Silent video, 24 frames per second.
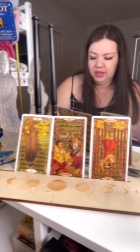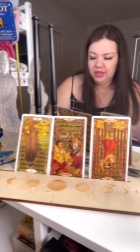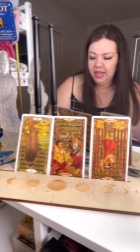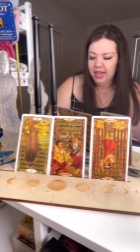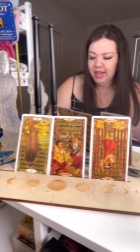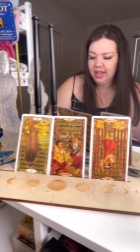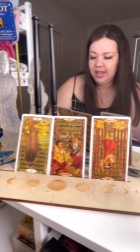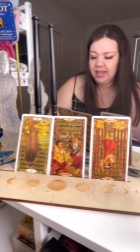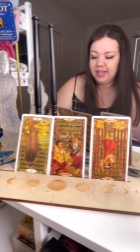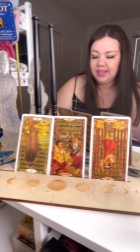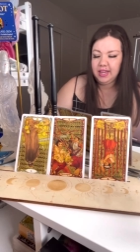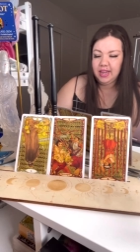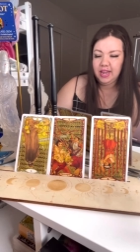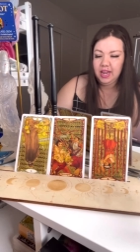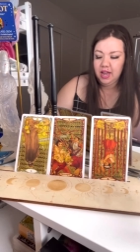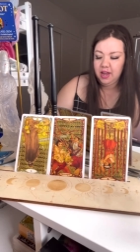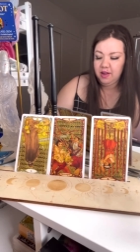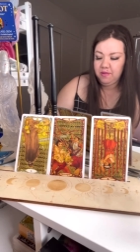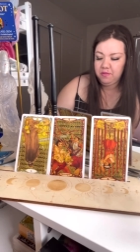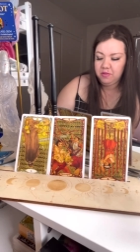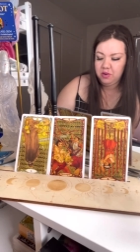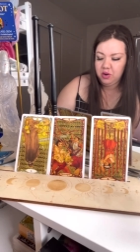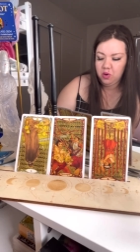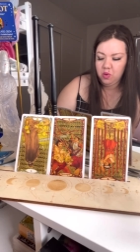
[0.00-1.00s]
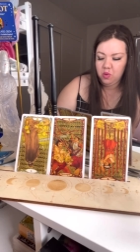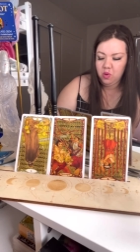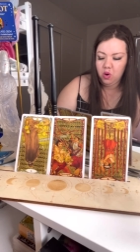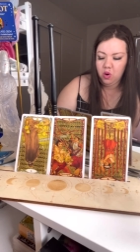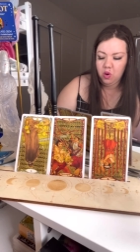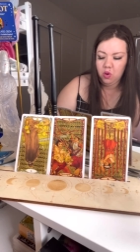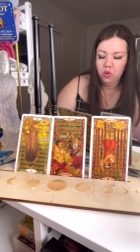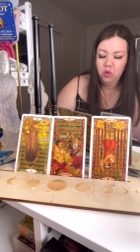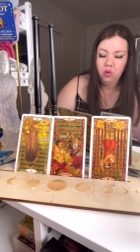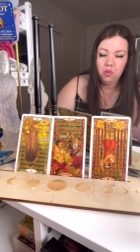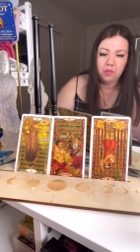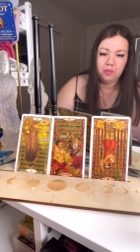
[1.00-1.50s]
they, they have no
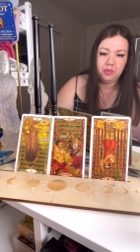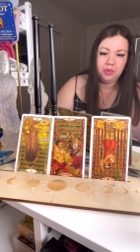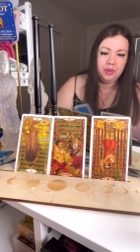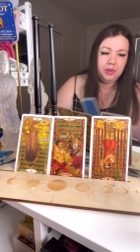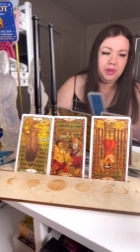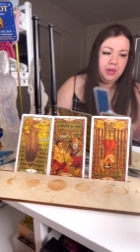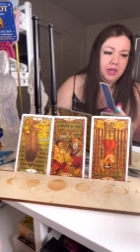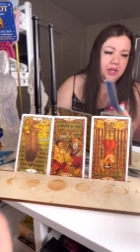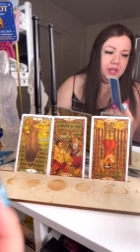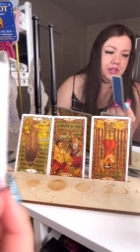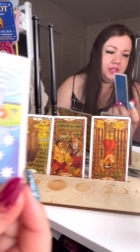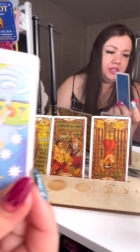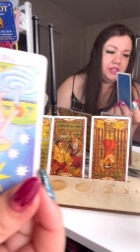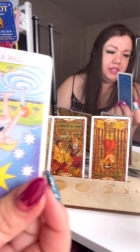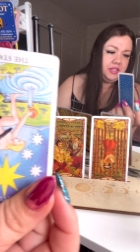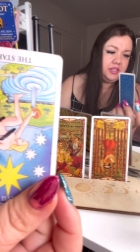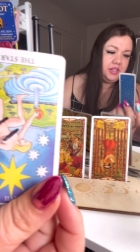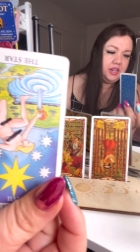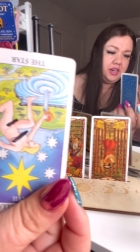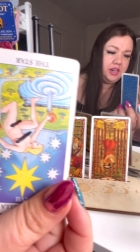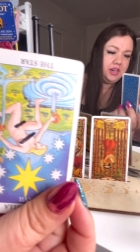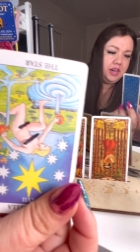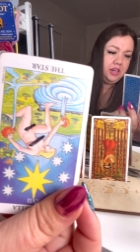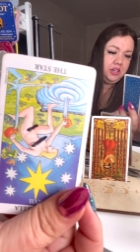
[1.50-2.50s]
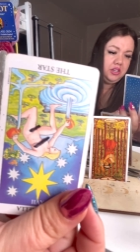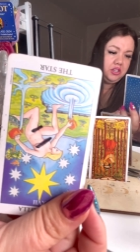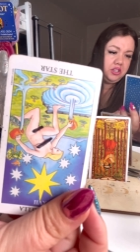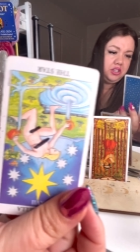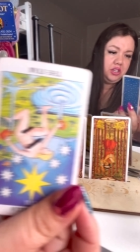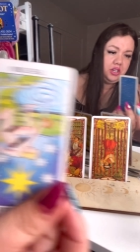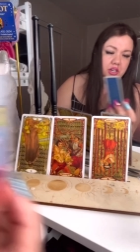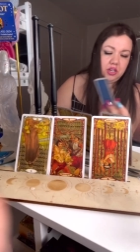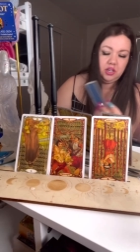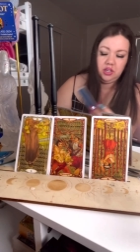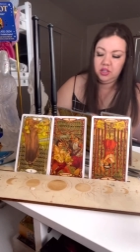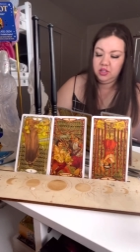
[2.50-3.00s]
hope in this
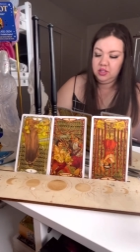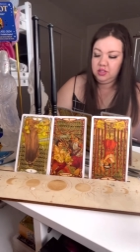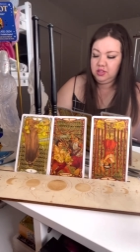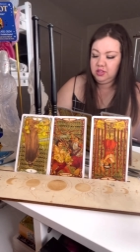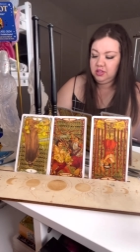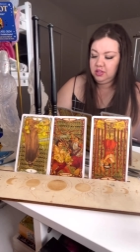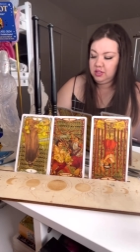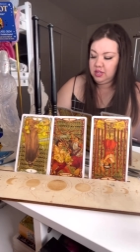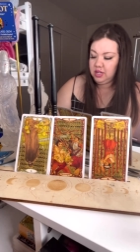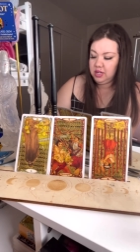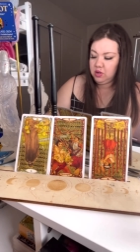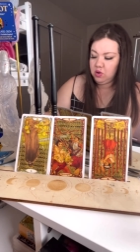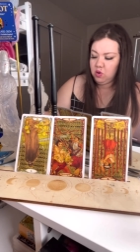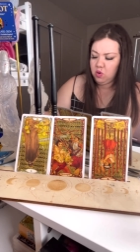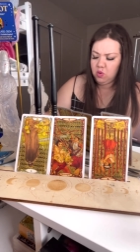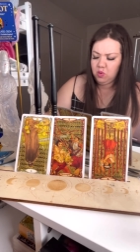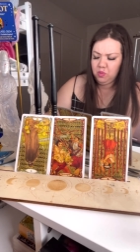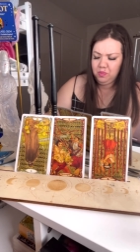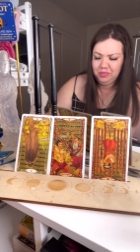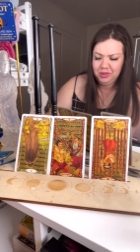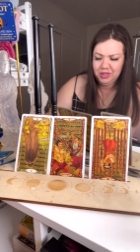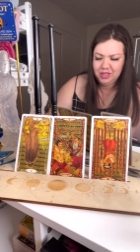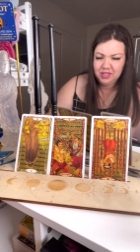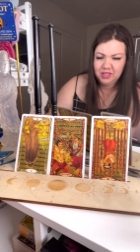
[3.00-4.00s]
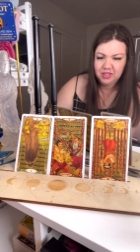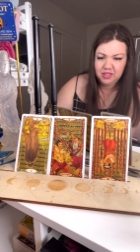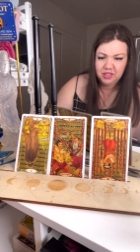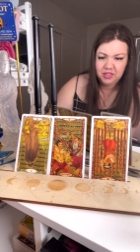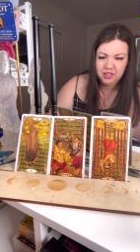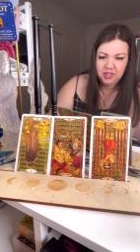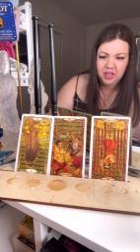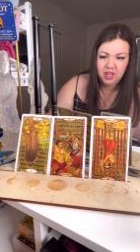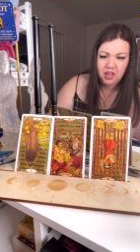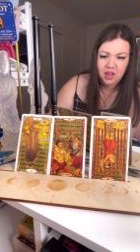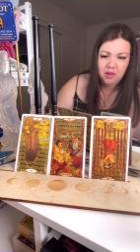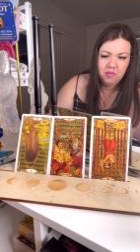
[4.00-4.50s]
connection. This is like hopeless to
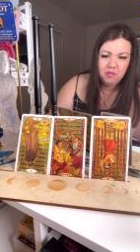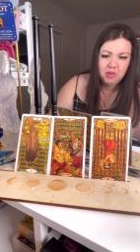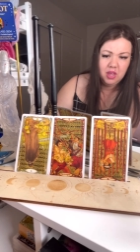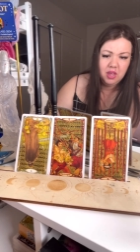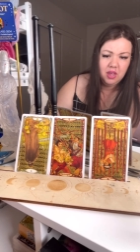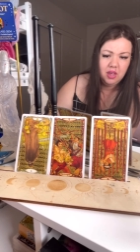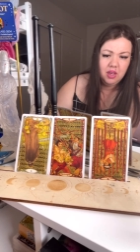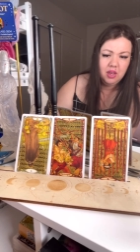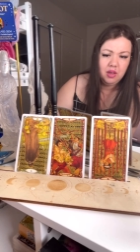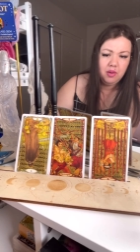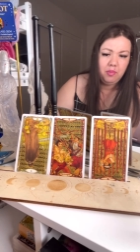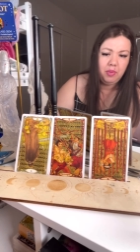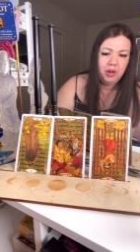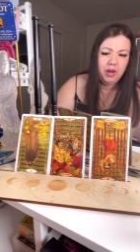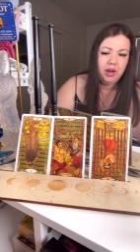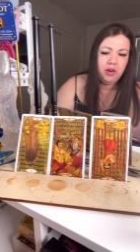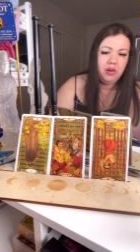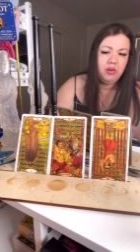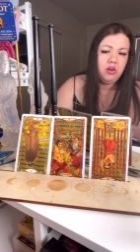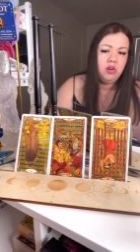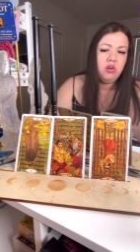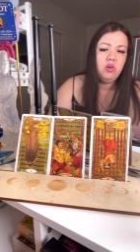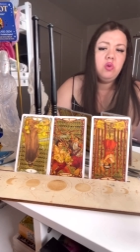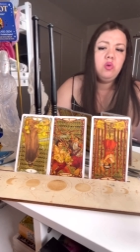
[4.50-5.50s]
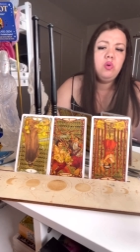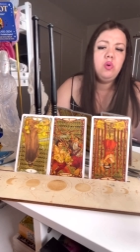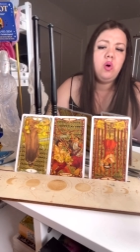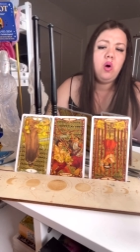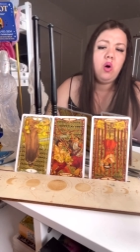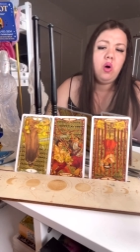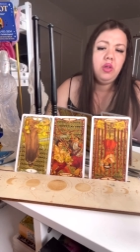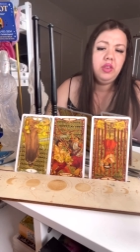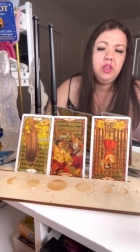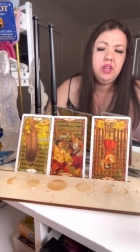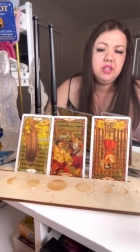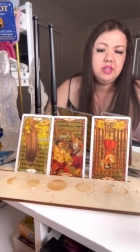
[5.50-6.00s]
them. But I don't know who
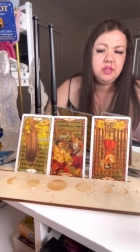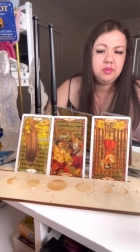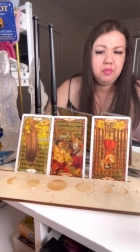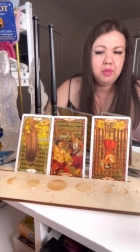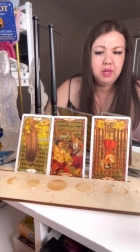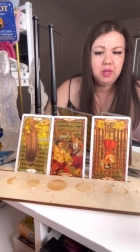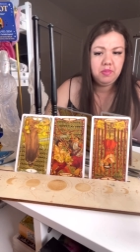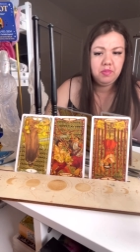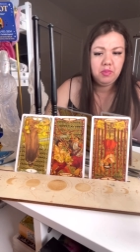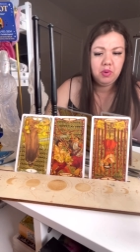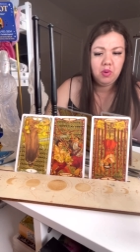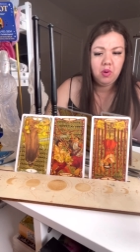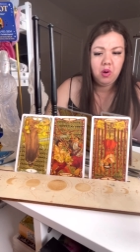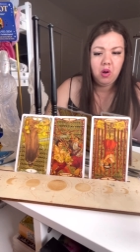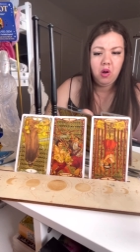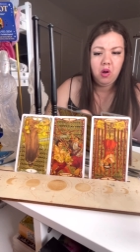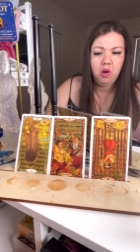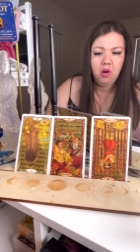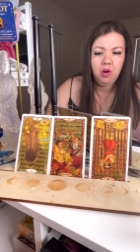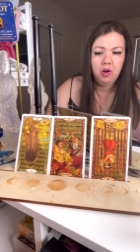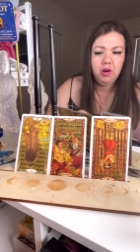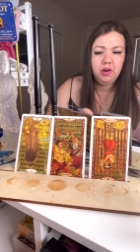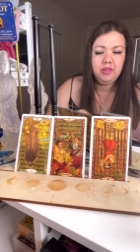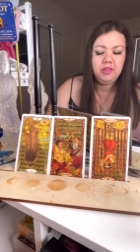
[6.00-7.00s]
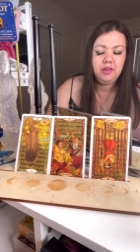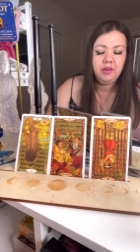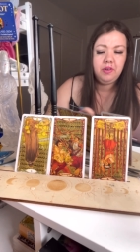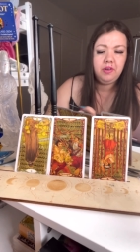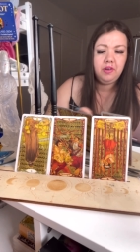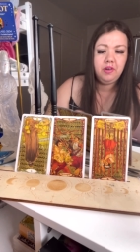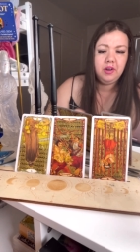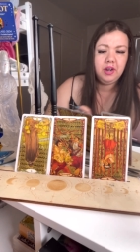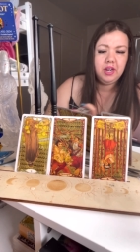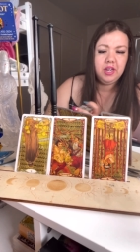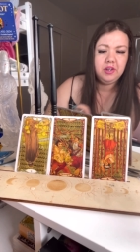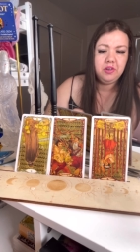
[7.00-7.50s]
all these people are that
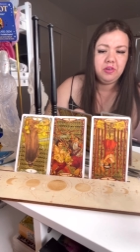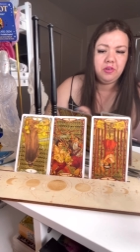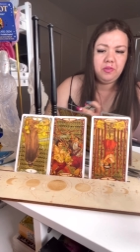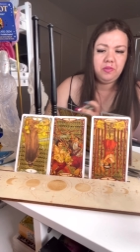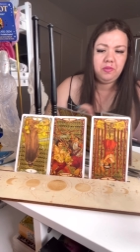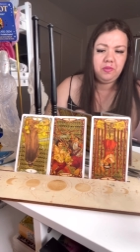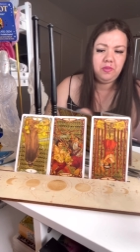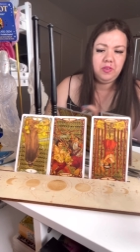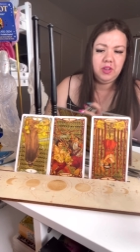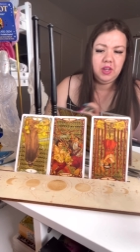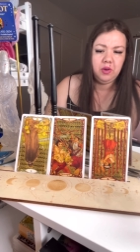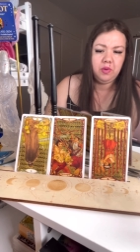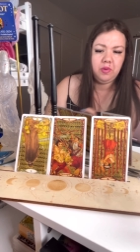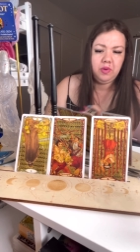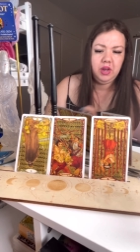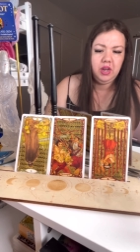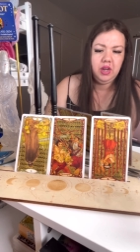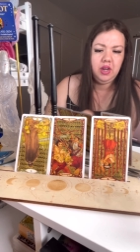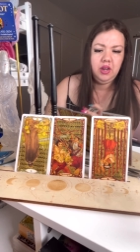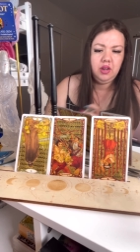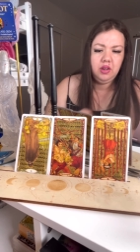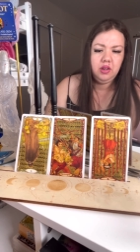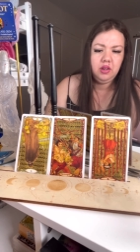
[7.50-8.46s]
are interfering.